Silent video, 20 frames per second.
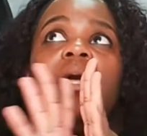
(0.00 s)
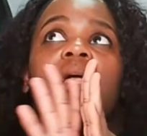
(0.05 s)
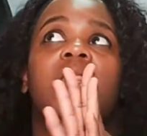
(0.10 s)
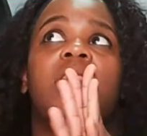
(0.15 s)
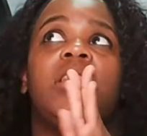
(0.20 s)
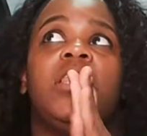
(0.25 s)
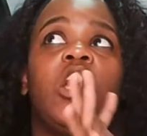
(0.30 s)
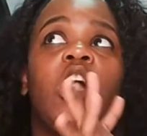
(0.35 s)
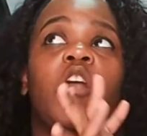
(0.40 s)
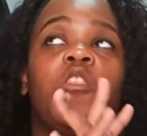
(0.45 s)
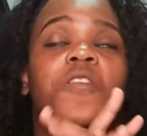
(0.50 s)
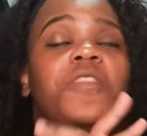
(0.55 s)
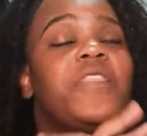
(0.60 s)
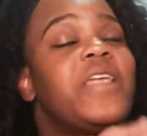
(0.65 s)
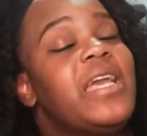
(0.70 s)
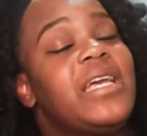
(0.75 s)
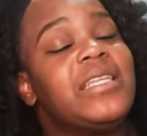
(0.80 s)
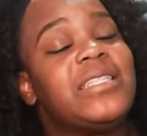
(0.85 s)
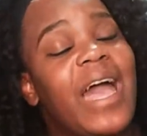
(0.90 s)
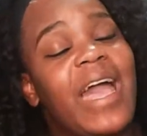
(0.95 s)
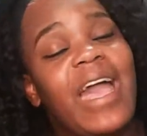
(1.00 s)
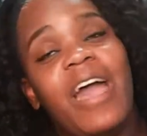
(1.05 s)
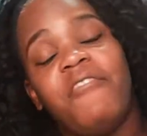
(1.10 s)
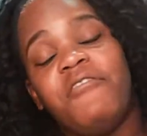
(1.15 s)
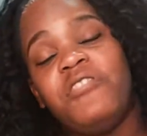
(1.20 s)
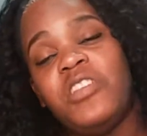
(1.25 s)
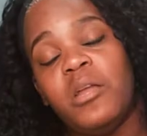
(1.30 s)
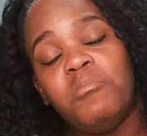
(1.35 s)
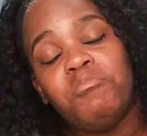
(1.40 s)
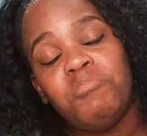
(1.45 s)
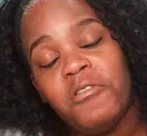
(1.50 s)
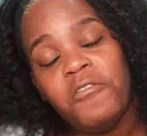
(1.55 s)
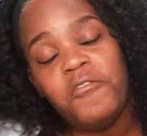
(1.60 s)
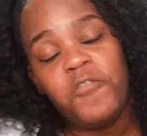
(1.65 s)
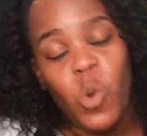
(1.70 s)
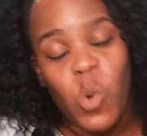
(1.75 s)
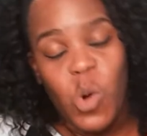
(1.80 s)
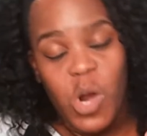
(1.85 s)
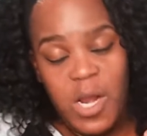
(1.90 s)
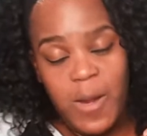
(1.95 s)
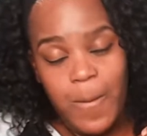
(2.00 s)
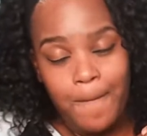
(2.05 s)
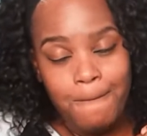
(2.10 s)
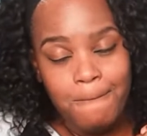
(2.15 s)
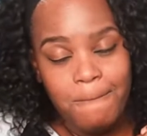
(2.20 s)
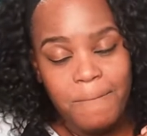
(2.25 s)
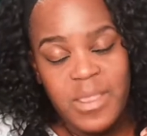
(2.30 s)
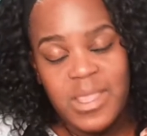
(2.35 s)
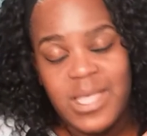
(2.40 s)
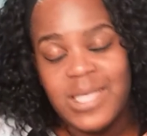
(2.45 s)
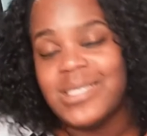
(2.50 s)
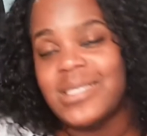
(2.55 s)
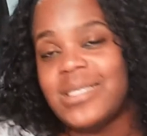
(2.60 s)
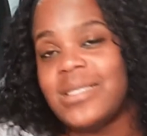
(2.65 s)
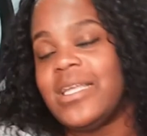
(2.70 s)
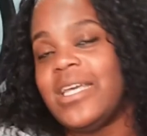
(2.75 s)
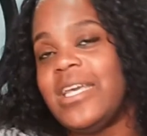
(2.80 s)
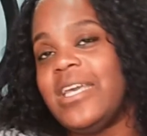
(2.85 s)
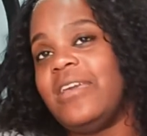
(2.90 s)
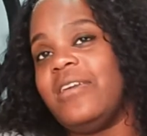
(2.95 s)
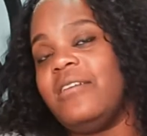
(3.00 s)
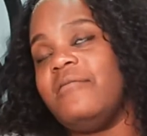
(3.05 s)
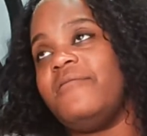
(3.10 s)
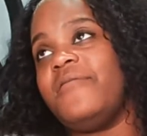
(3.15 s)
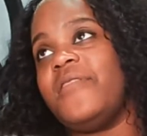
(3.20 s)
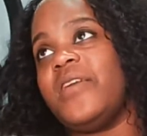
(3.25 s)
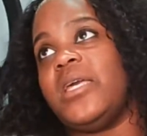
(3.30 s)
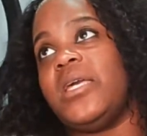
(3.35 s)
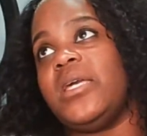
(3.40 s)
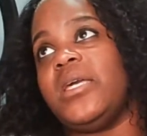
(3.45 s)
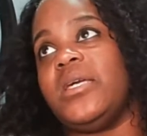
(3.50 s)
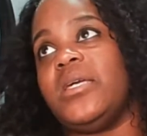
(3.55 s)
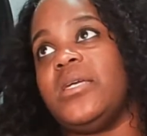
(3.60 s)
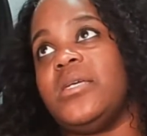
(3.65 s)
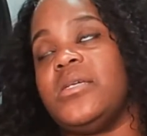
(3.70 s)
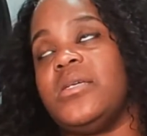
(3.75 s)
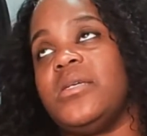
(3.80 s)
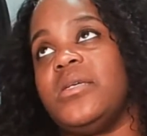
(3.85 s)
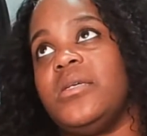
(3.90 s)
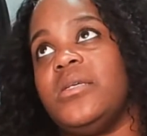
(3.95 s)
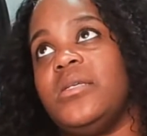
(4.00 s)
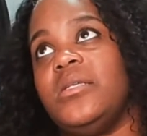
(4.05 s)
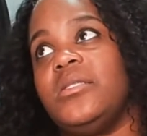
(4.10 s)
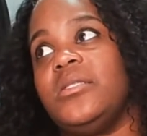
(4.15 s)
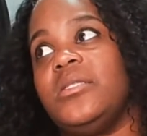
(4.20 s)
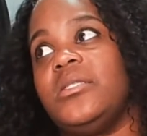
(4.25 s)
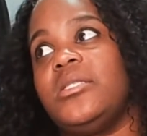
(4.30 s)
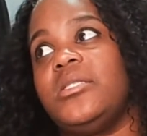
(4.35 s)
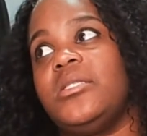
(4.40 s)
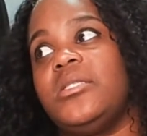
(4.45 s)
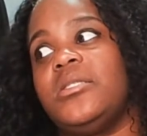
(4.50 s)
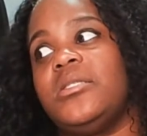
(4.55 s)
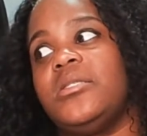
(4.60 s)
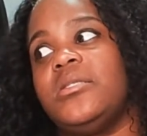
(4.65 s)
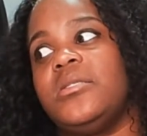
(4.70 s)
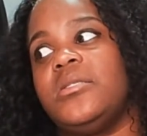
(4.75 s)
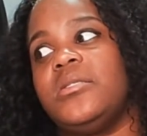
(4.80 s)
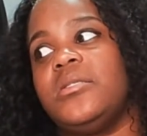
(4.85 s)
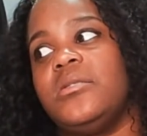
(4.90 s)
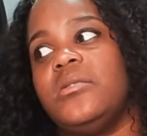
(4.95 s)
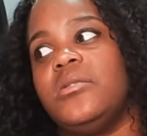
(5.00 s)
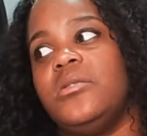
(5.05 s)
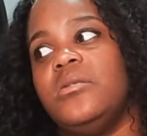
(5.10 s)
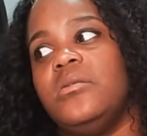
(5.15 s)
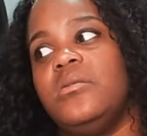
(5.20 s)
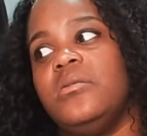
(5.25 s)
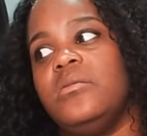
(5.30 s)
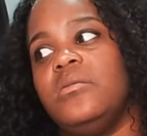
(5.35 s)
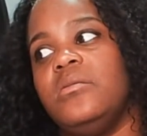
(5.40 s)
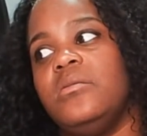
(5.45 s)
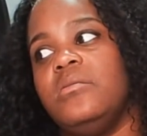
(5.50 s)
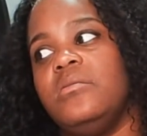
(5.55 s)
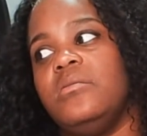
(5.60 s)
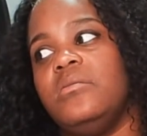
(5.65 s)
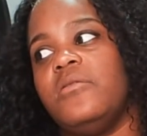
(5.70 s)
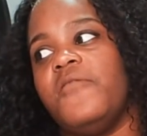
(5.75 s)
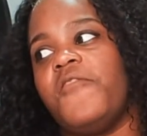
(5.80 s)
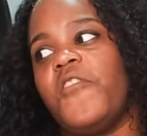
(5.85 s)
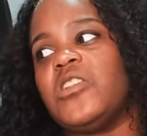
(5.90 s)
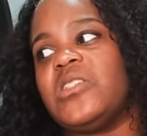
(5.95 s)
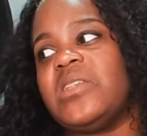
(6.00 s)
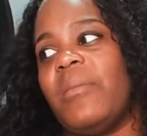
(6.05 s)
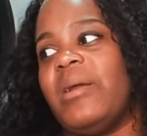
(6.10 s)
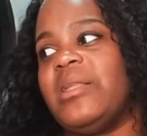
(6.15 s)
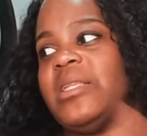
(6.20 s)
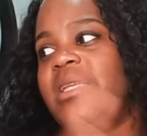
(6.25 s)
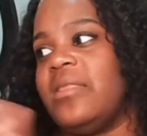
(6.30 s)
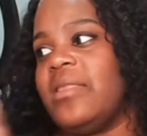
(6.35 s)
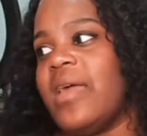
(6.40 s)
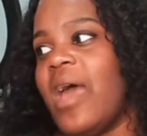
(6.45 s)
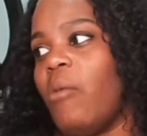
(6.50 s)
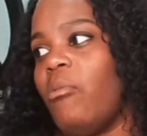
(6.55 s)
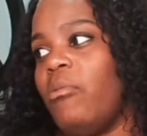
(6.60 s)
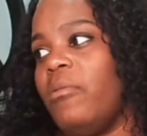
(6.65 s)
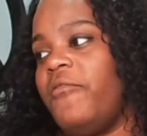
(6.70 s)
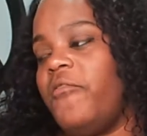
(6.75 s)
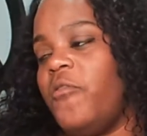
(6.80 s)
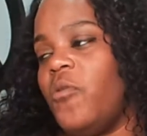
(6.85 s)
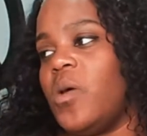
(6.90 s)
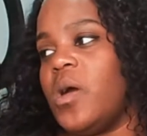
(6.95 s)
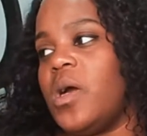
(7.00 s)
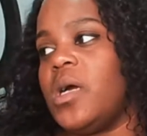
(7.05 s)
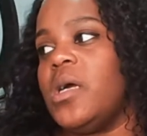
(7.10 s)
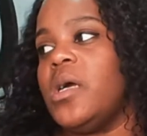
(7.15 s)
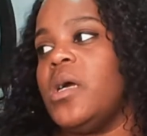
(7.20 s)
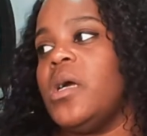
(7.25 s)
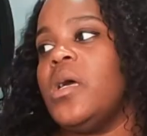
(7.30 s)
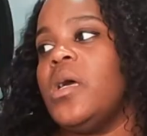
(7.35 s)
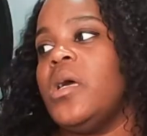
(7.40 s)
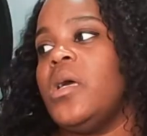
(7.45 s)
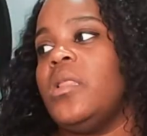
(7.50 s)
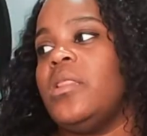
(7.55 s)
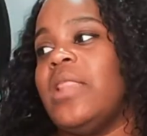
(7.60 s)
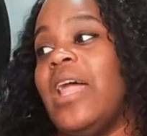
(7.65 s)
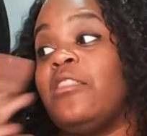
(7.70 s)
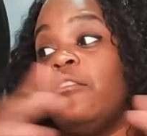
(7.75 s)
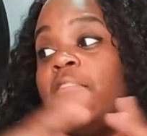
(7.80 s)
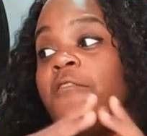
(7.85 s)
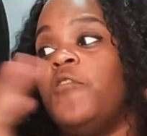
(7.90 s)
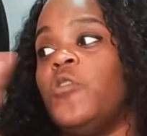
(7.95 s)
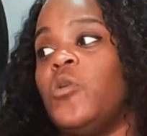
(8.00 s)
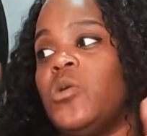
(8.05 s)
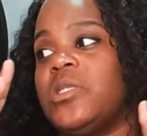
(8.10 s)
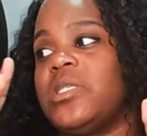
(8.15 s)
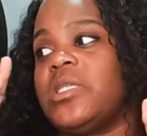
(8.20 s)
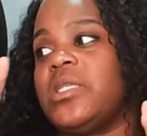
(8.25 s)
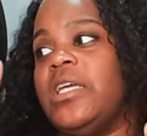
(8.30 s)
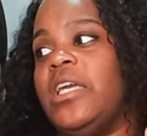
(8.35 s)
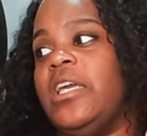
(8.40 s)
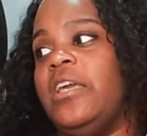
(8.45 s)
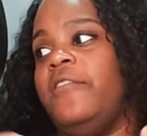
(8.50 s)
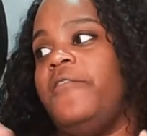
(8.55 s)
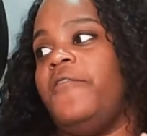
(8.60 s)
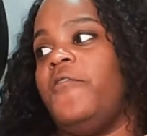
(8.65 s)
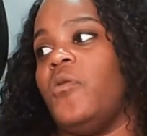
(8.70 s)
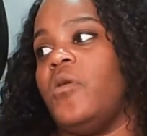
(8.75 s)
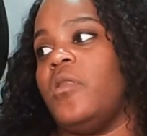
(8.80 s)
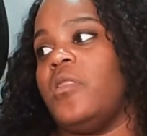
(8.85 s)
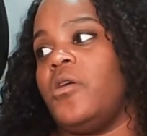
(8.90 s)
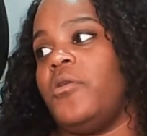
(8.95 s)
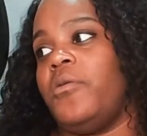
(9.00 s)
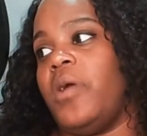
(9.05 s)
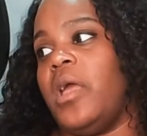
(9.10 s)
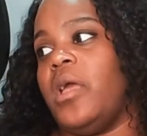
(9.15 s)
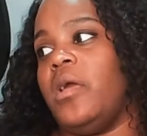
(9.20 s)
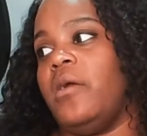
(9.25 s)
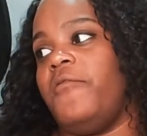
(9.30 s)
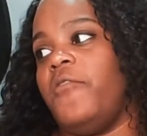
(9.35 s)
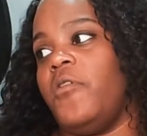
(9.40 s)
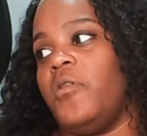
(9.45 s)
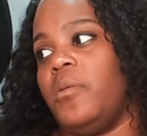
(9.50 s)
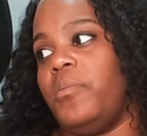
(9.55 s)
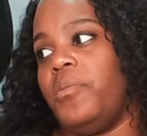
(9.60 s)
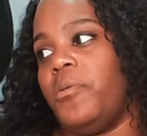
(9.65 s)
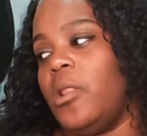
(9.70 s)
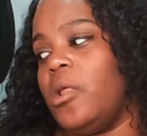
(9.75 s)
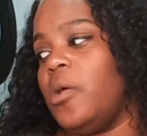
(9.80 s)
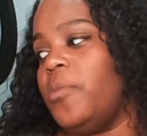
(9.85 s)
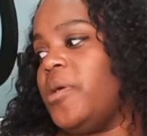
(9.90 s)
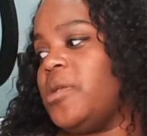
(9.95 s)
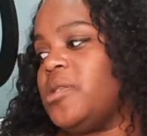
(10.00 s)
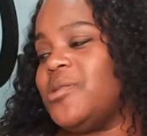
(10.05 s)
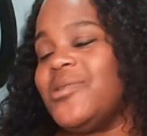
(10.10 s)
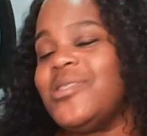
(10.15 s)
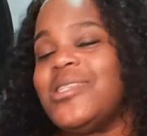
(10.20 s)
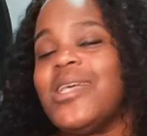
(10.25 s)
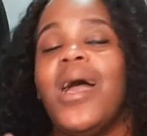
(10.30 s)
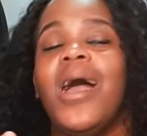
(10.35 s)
The other things I have done before, the sleeve is the first time I did that one for like the full sleeve for the color pencils.